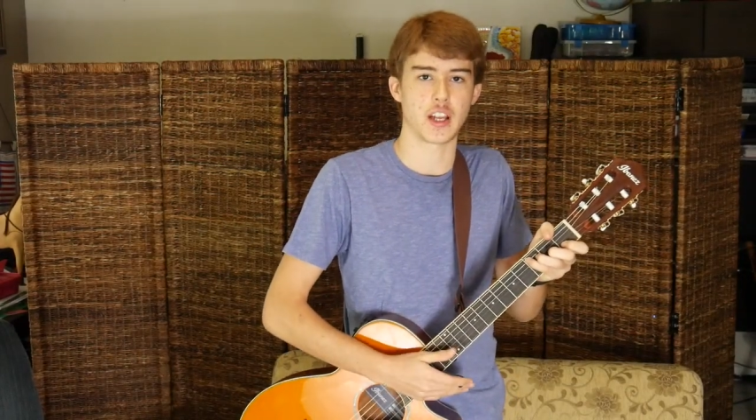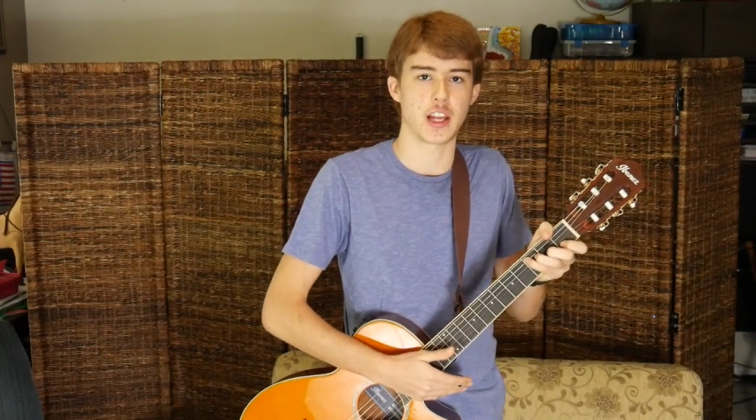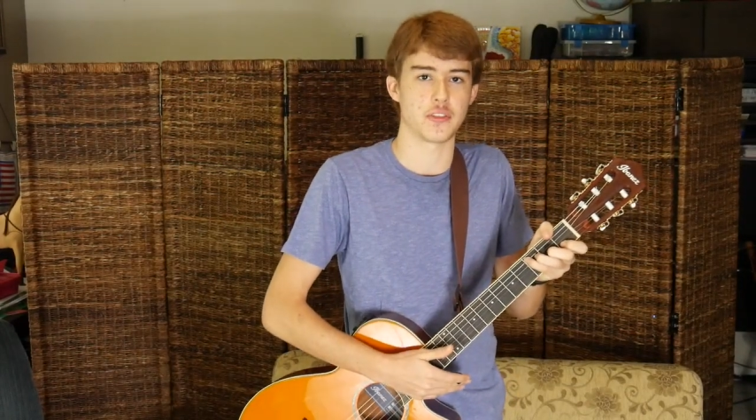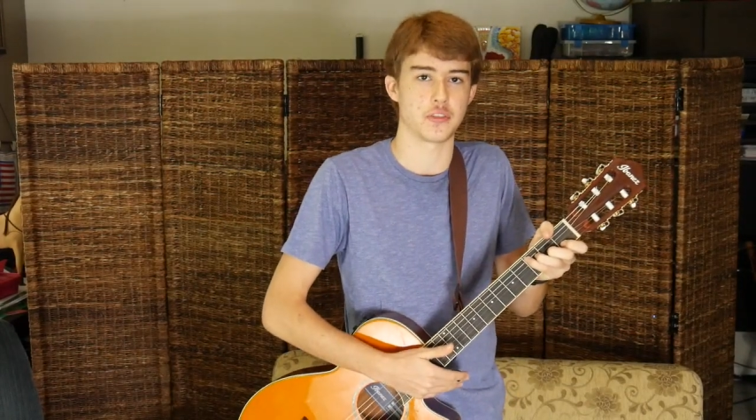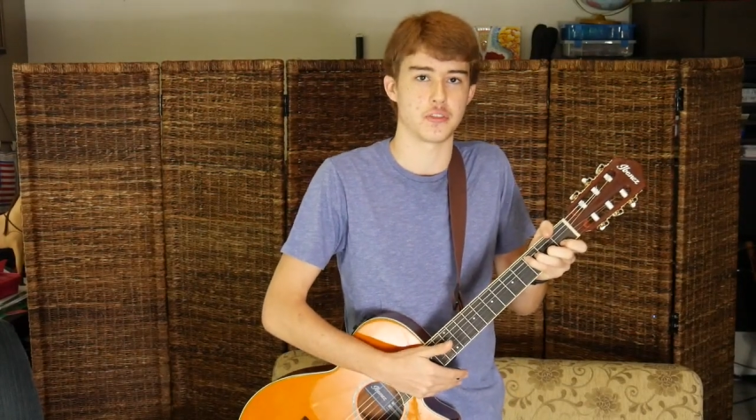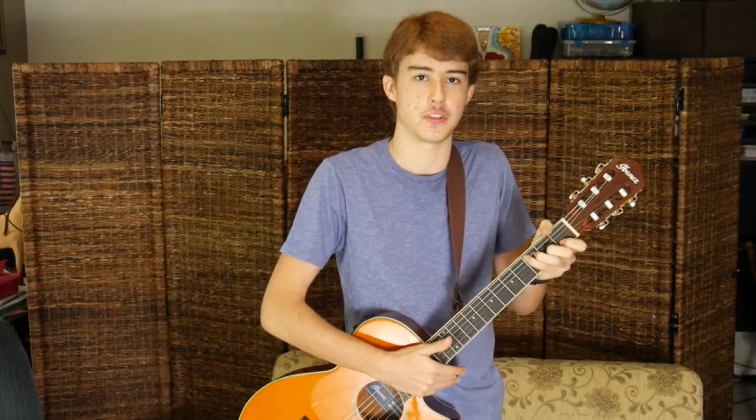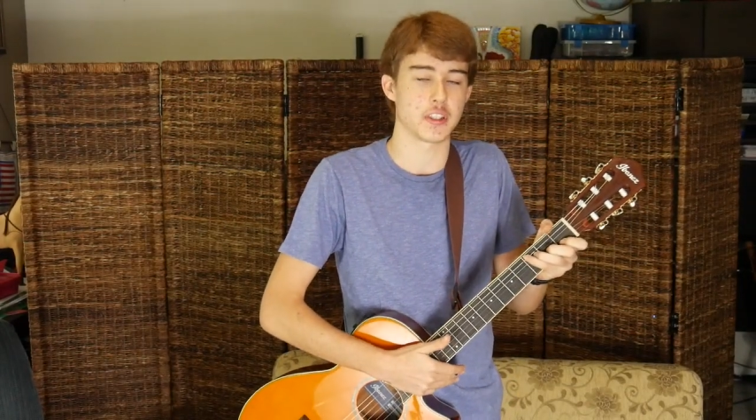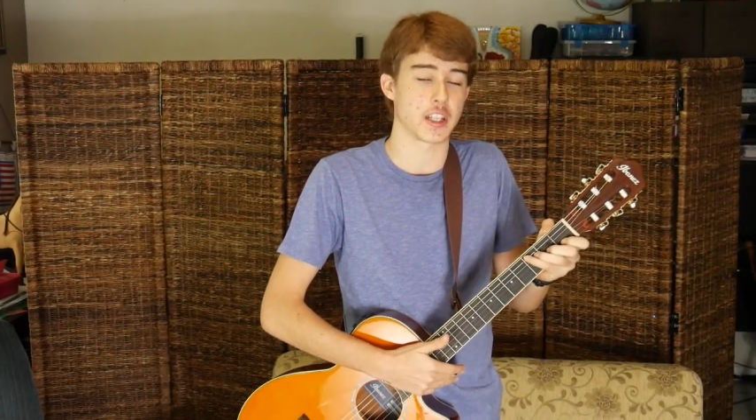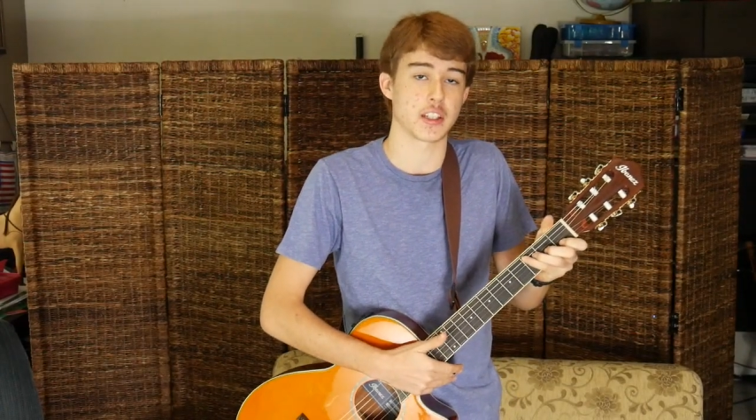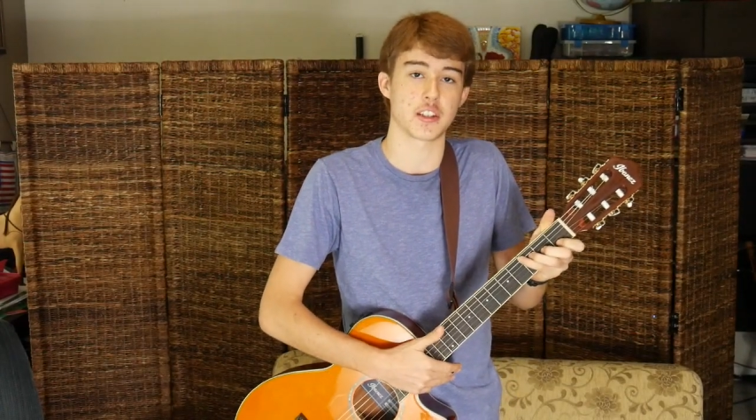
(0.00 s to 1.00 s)
have
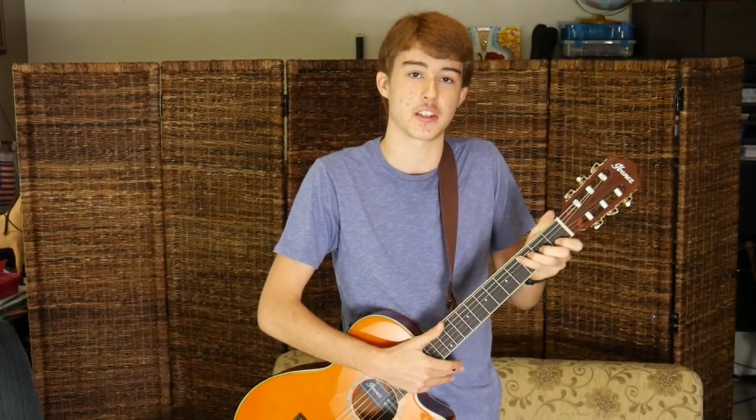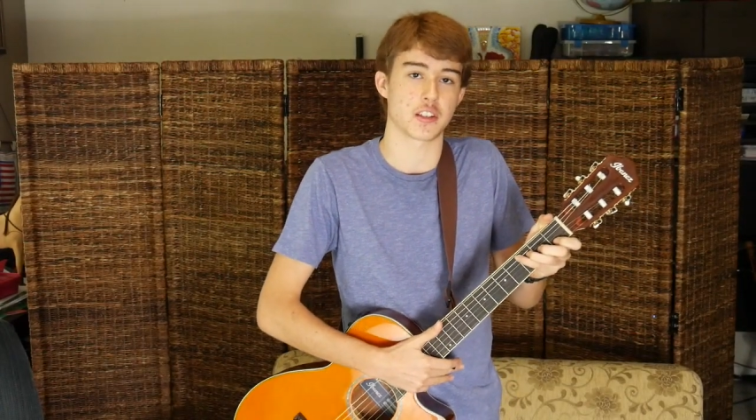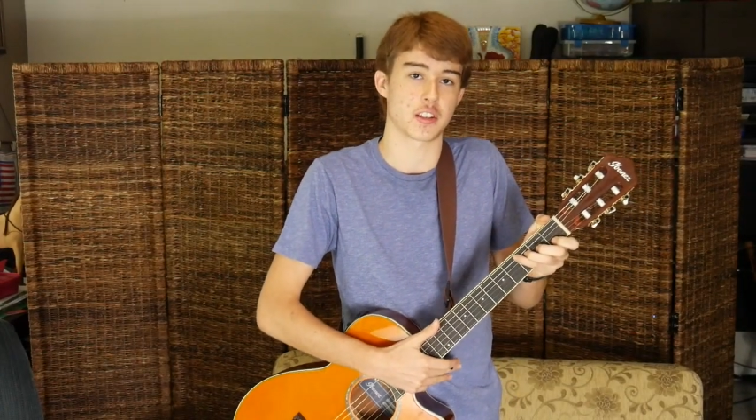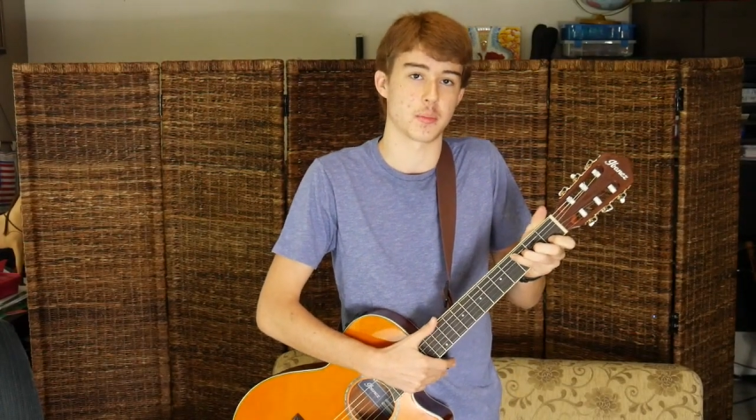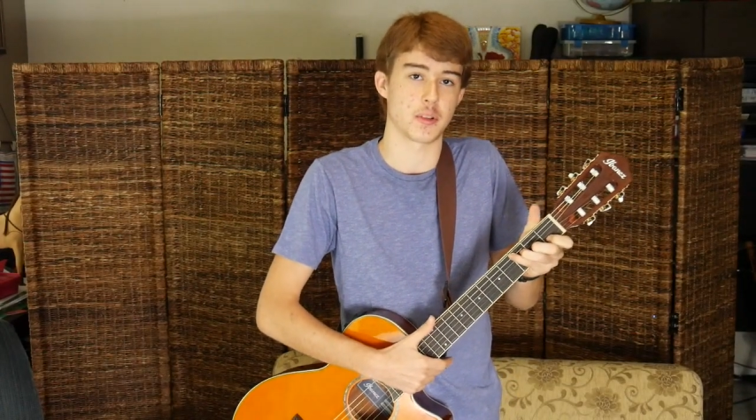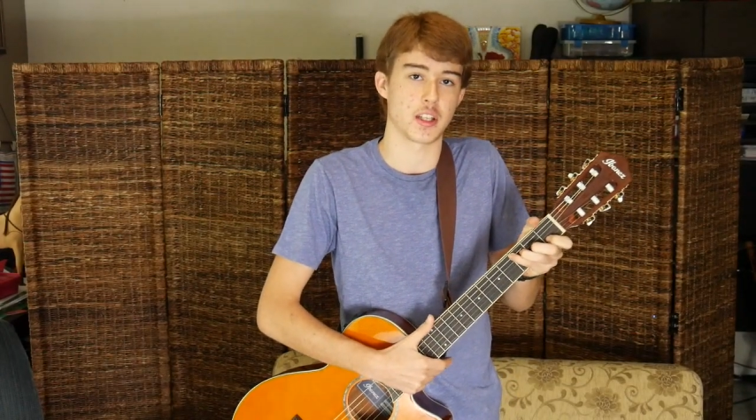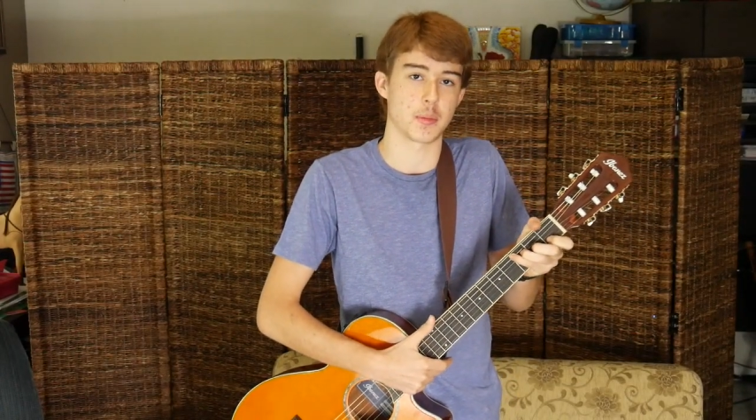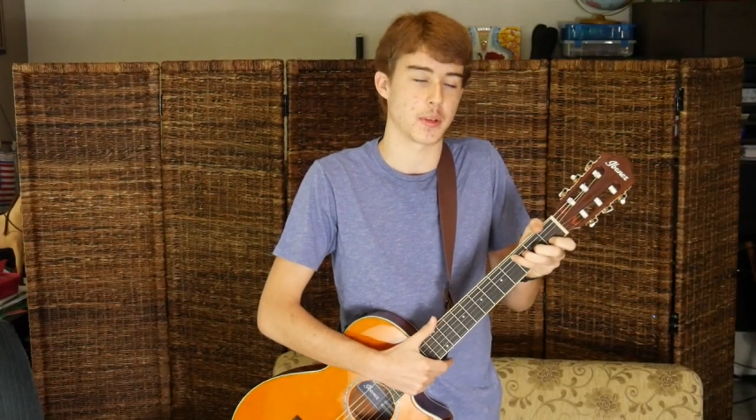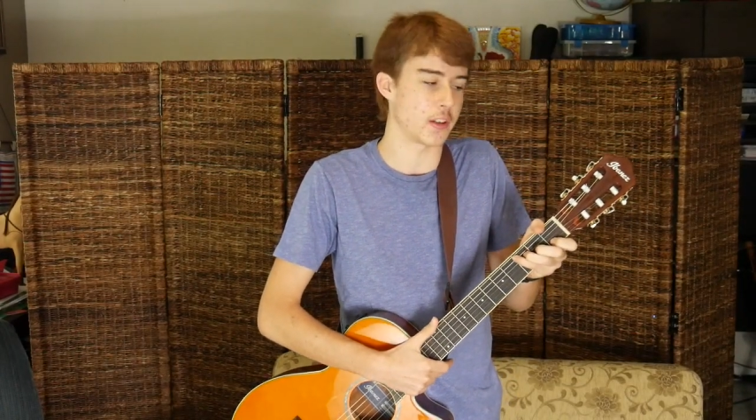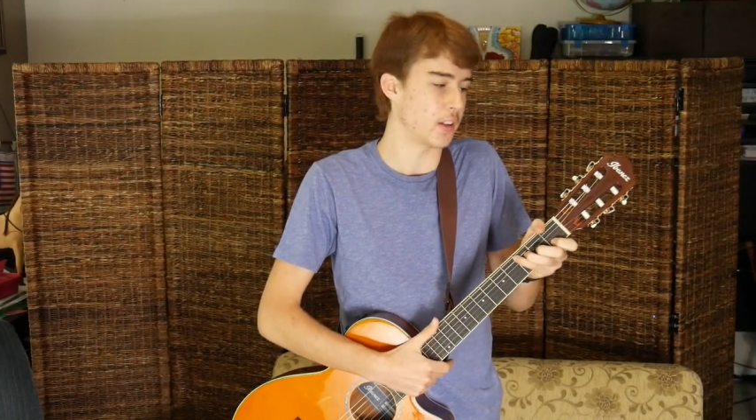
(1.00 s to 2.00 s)
really anything to complain
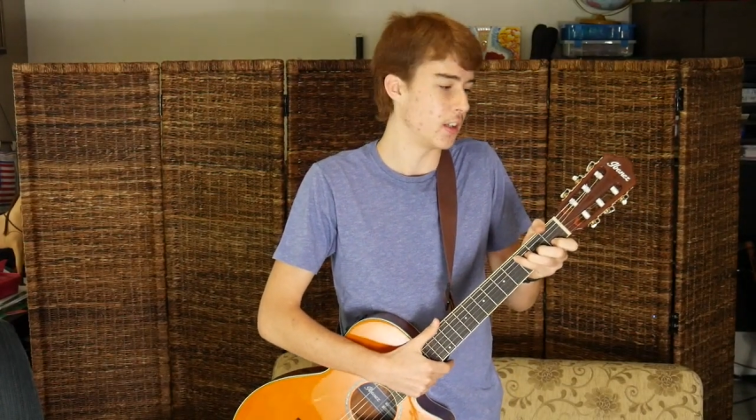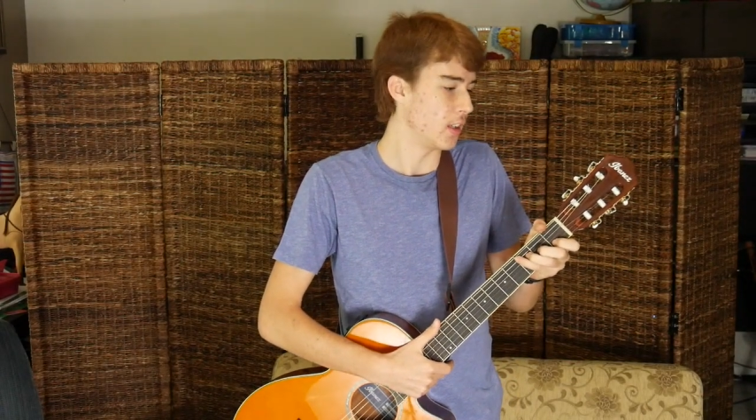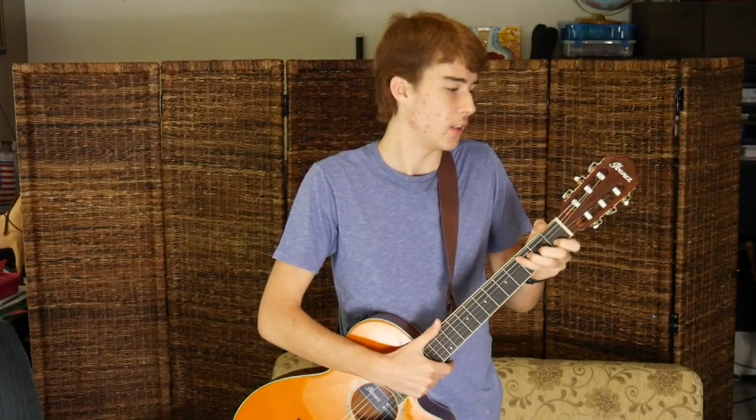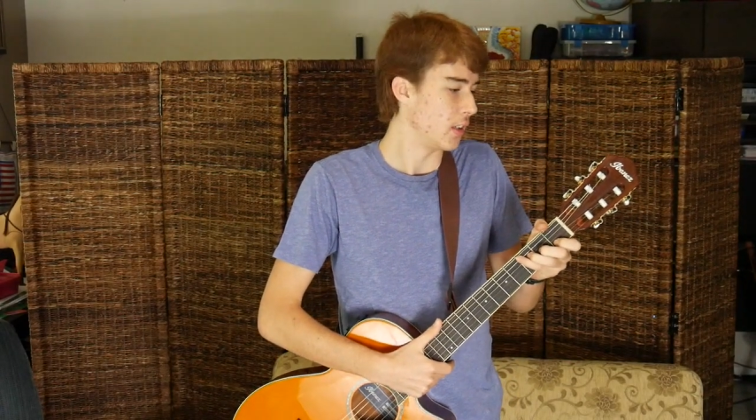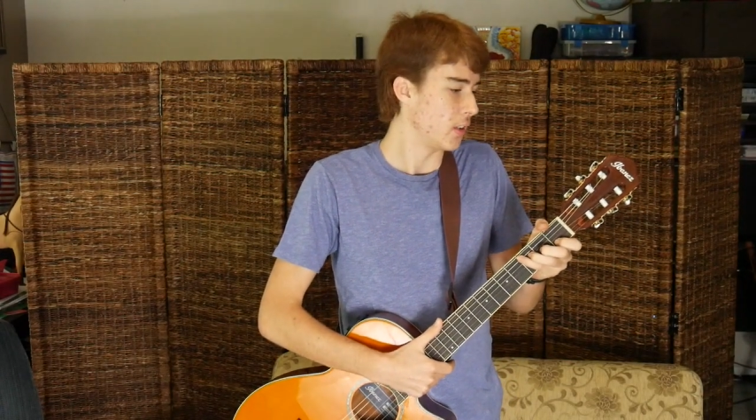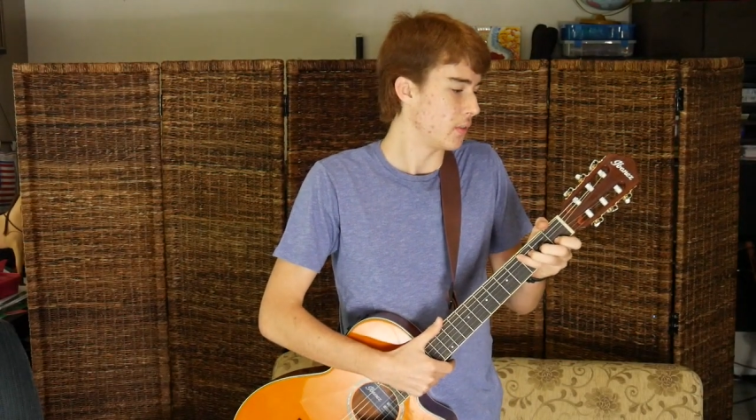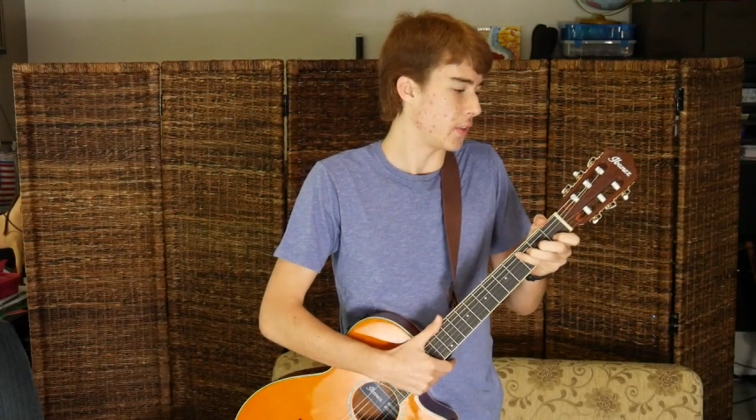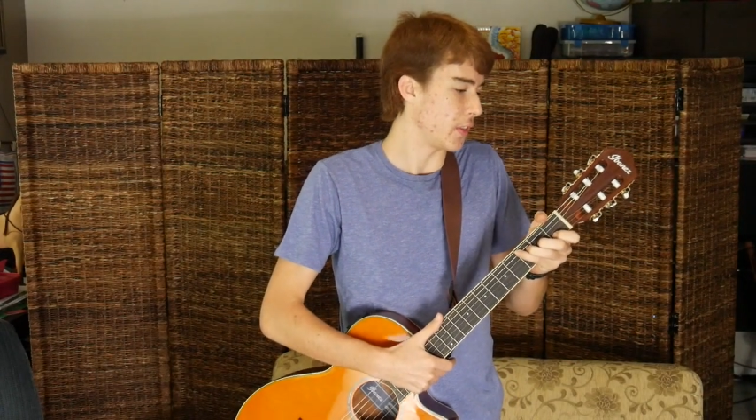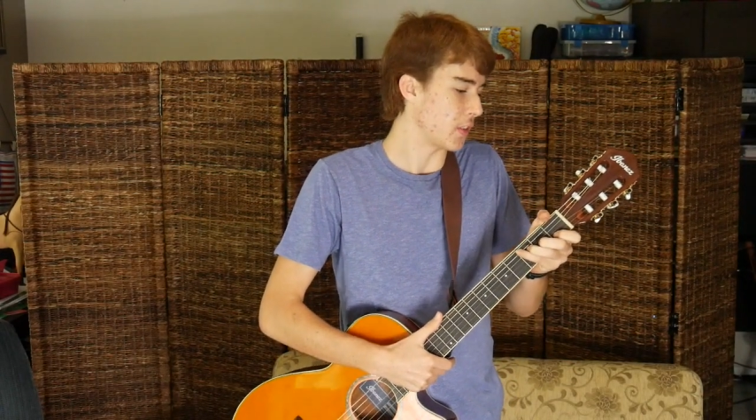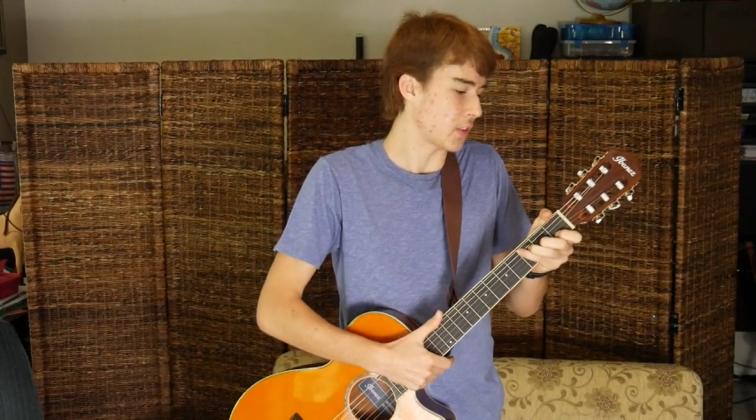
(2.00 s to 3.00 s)
about
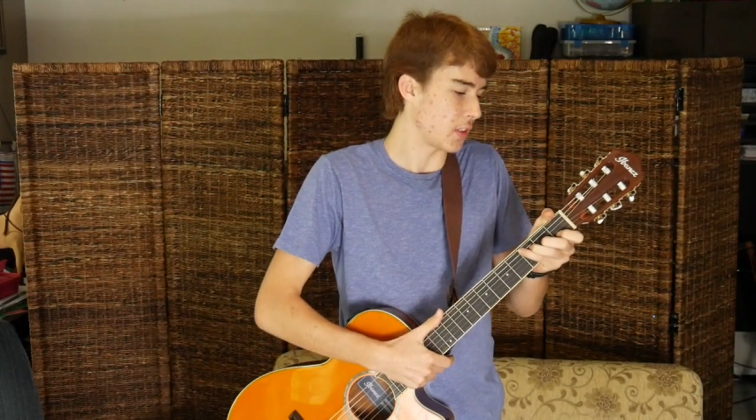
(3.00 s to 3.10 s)
with this